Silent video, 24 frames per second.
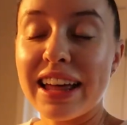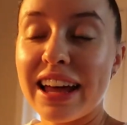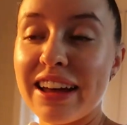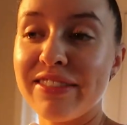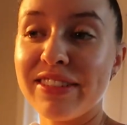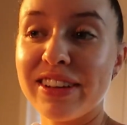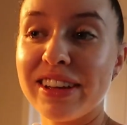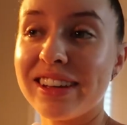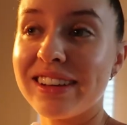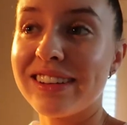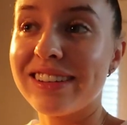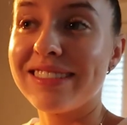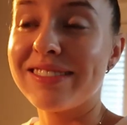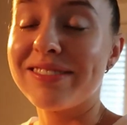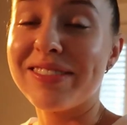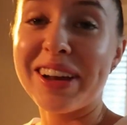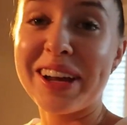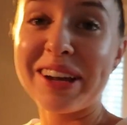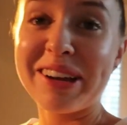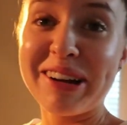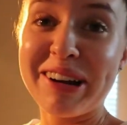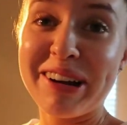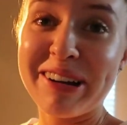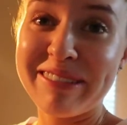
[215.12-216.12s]
having
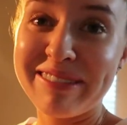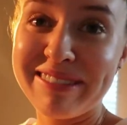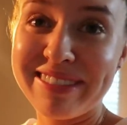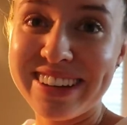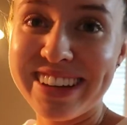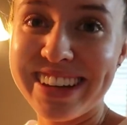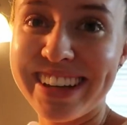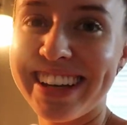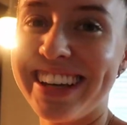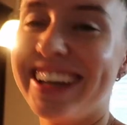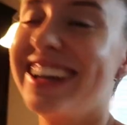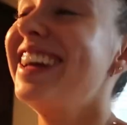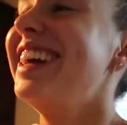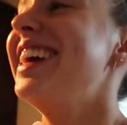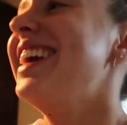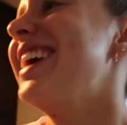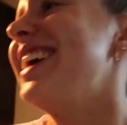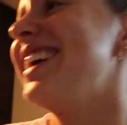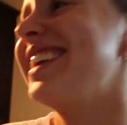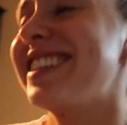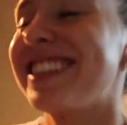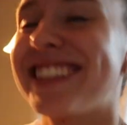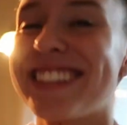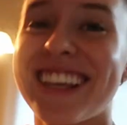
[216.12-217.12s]
my coffee.
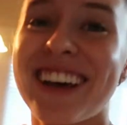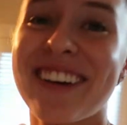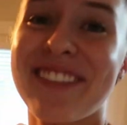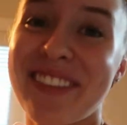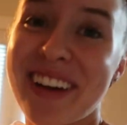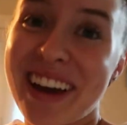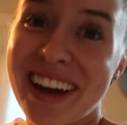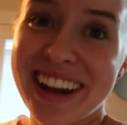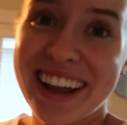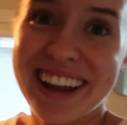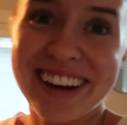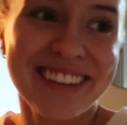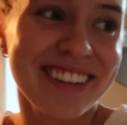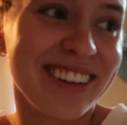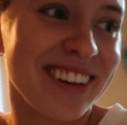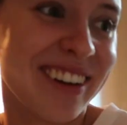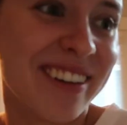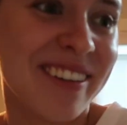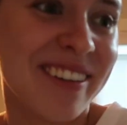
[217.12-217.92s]
Is that bad? I don't